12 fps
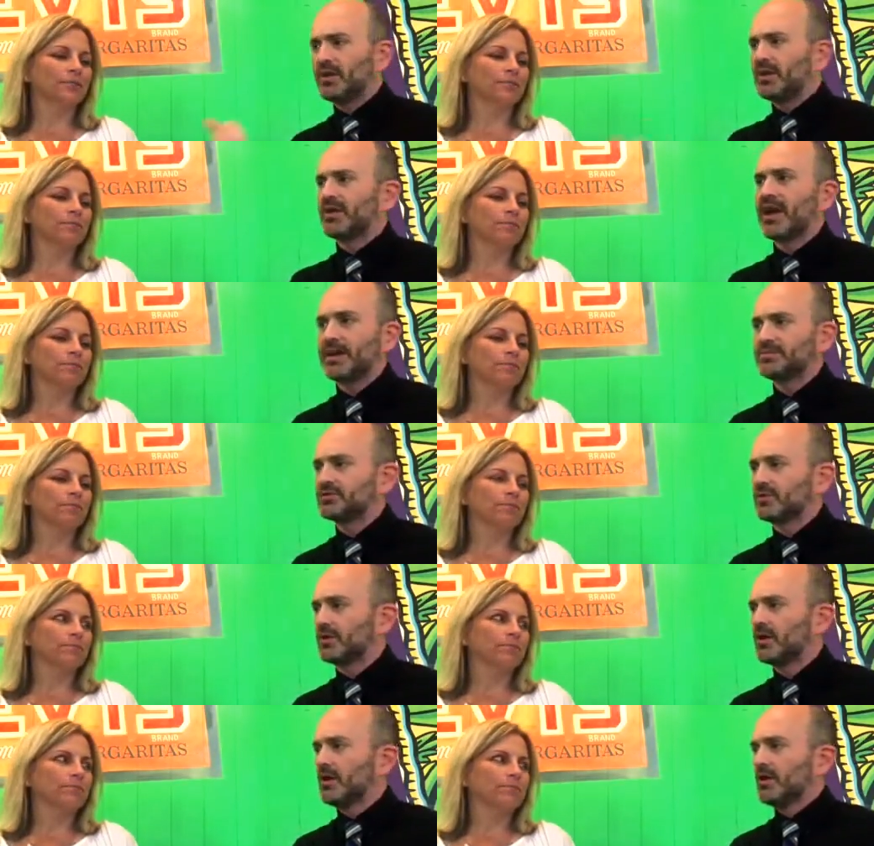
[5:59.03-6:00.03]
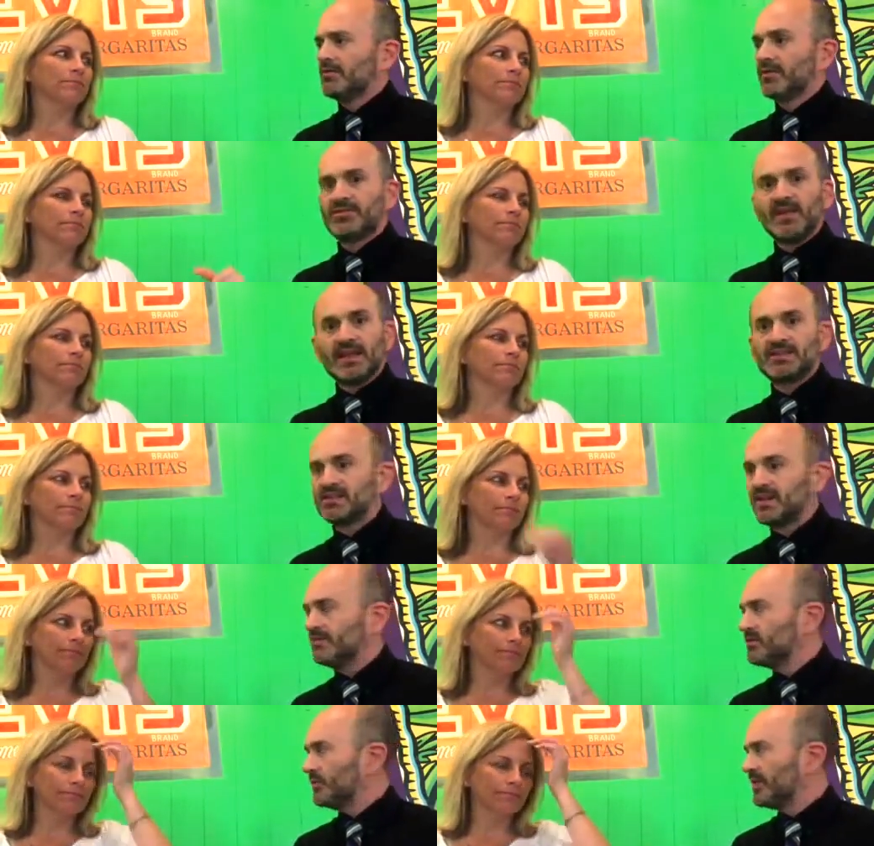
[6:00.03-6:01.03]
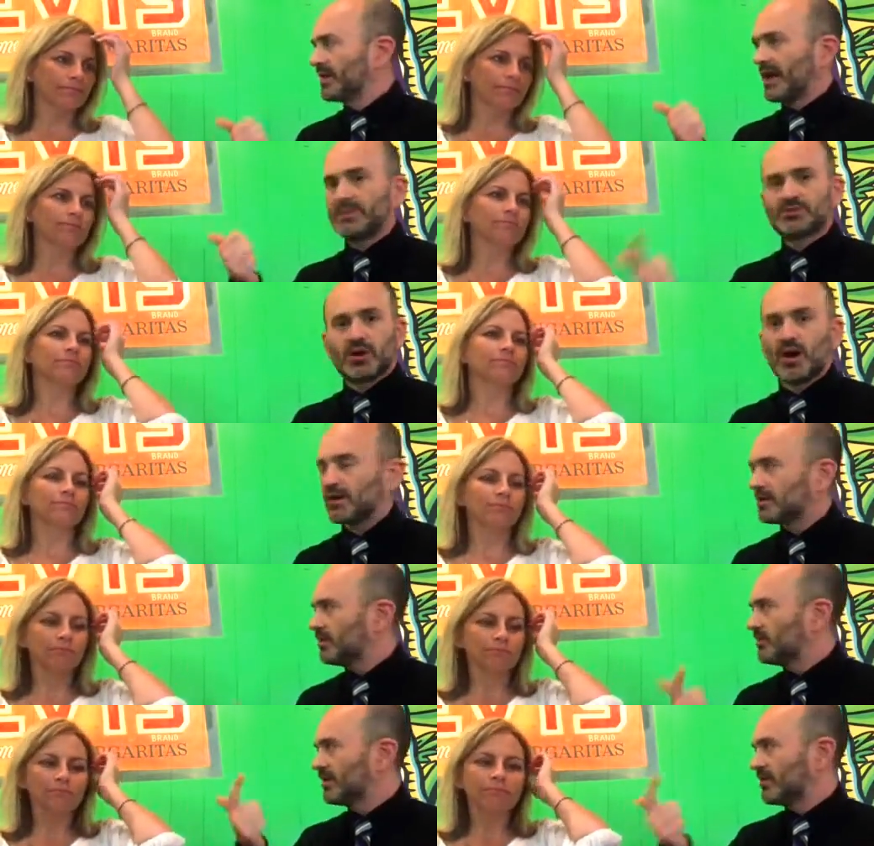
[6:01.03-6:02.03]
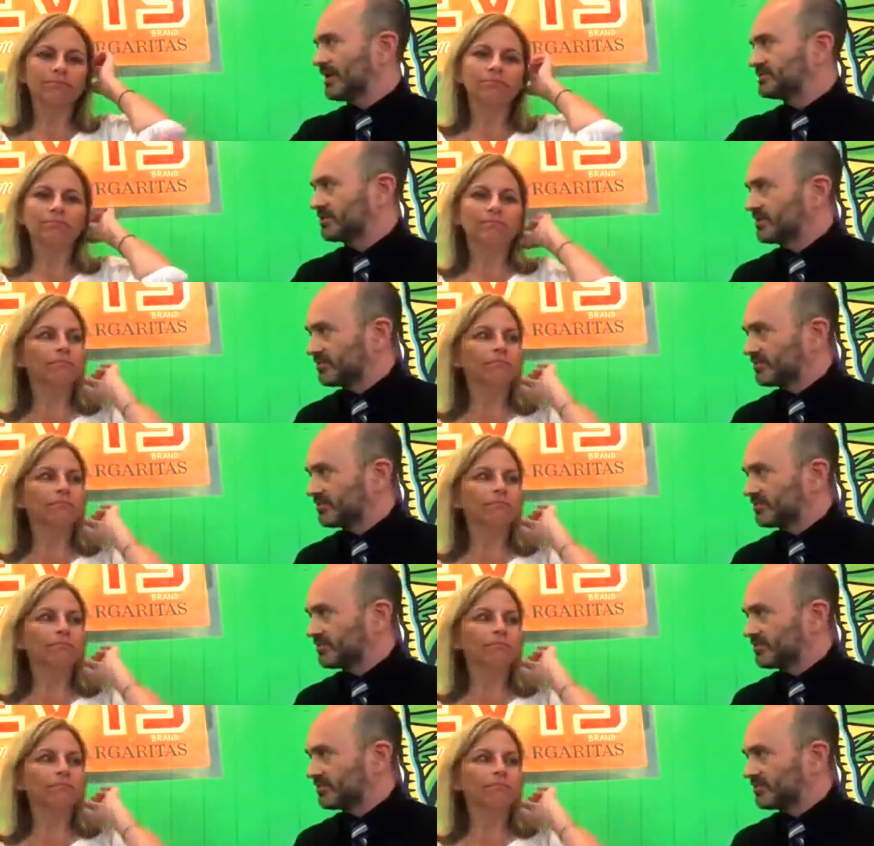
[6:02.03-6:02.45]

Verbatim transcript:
Speaker 1: we can capture the Thanksgiving, we can capture Hanukkah, we can capture